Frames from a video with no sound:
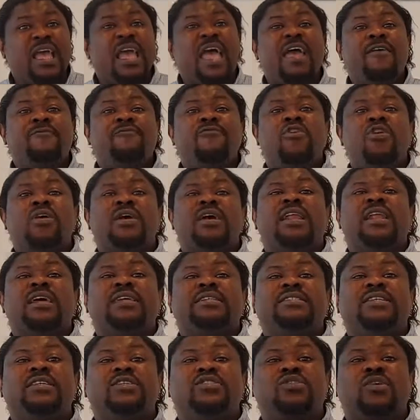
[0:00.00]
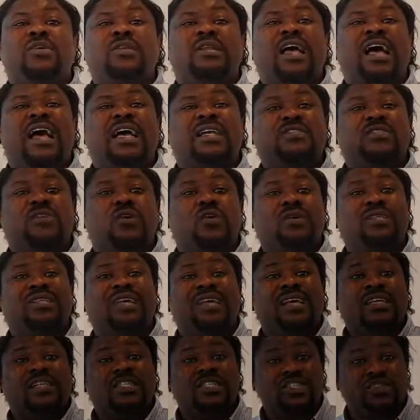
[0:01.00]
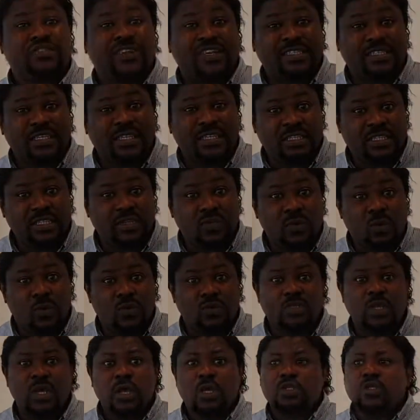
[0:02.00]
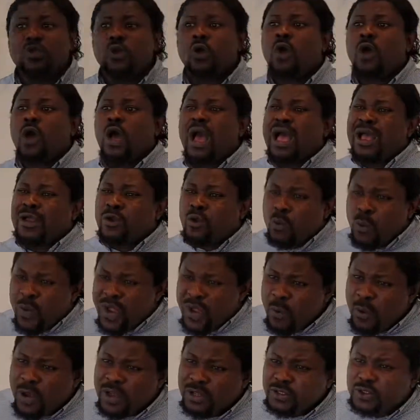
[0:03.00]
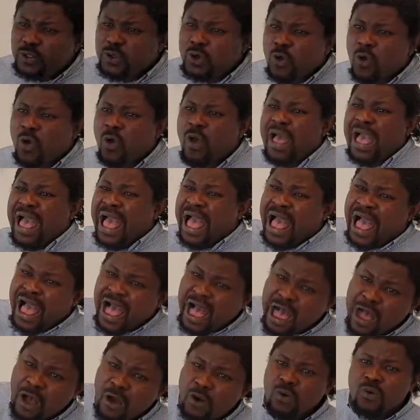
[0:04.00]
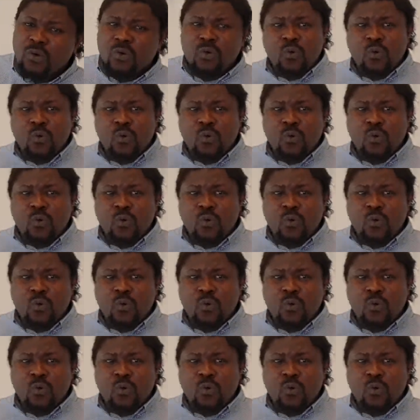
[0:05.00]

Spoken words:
Every organization has got strategic goals. So we want to know how